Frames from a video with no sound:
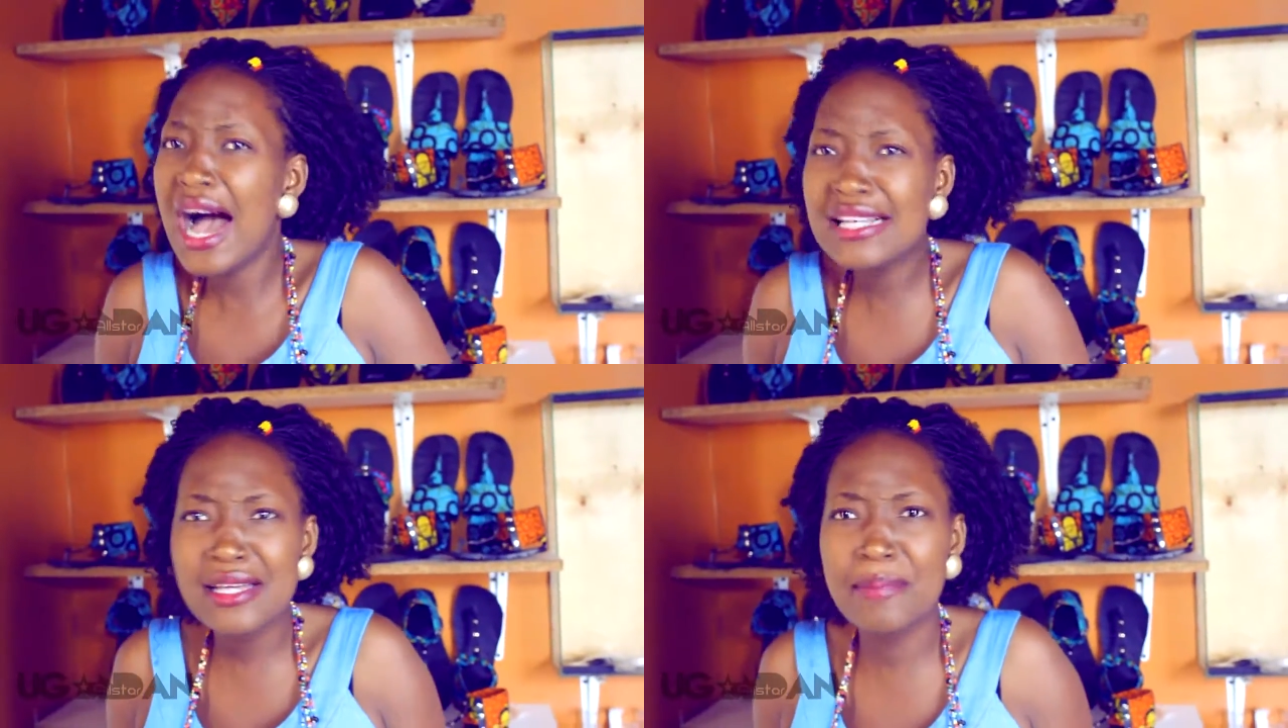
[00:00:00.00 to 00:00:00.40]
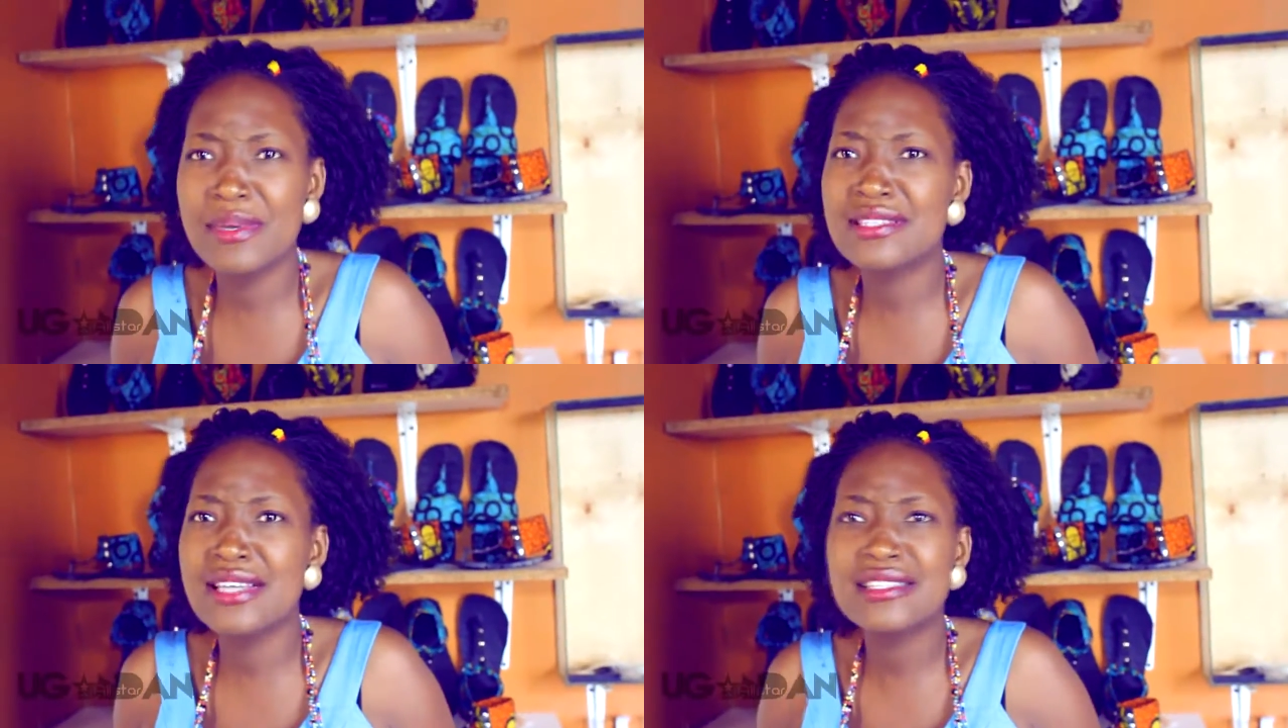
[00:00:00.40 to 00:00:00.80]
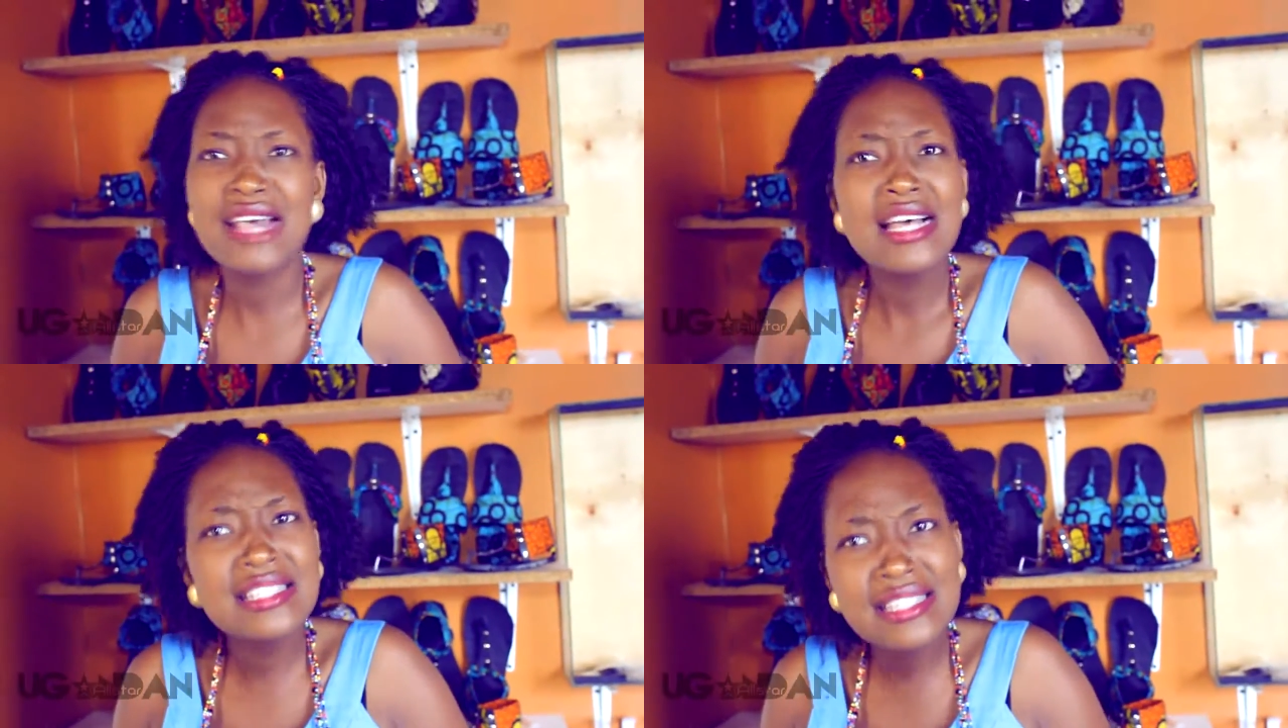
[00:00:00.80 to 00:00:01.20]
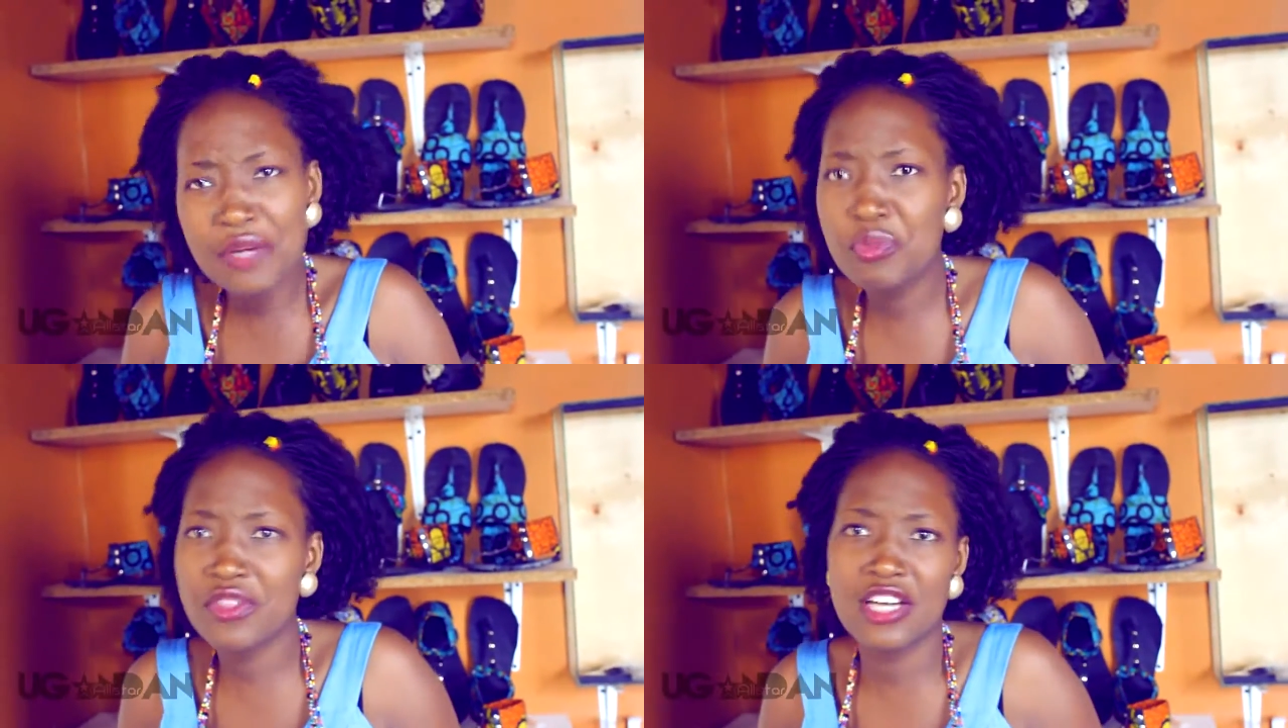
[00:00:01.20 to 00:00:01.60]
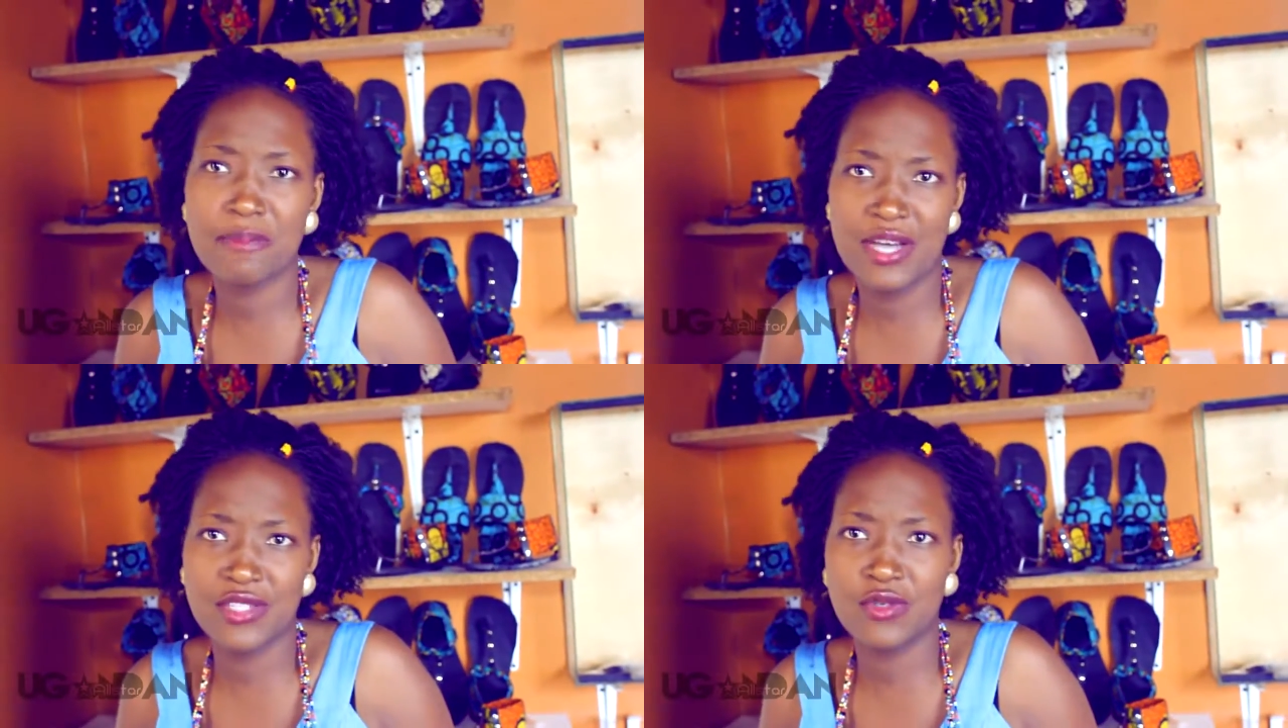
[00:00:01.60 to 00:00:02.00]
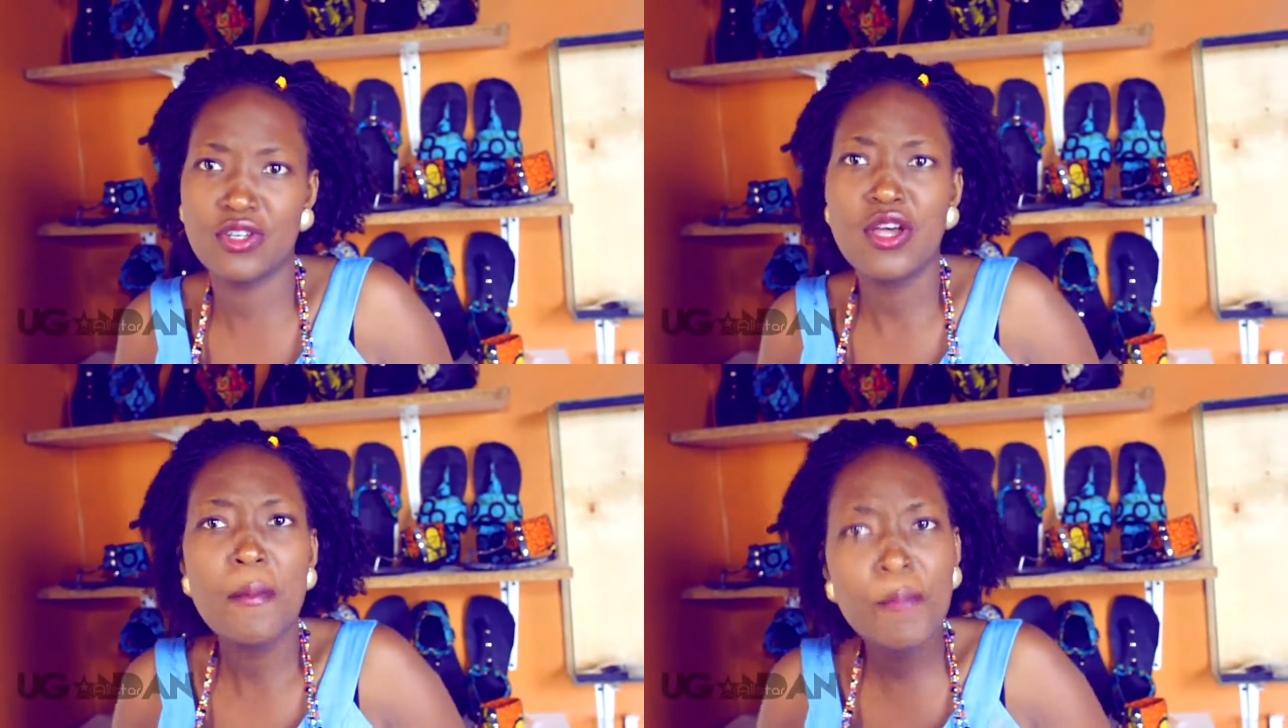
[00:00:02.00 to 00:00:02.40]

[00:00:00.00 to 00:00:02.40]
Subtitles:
has a business, start with that person.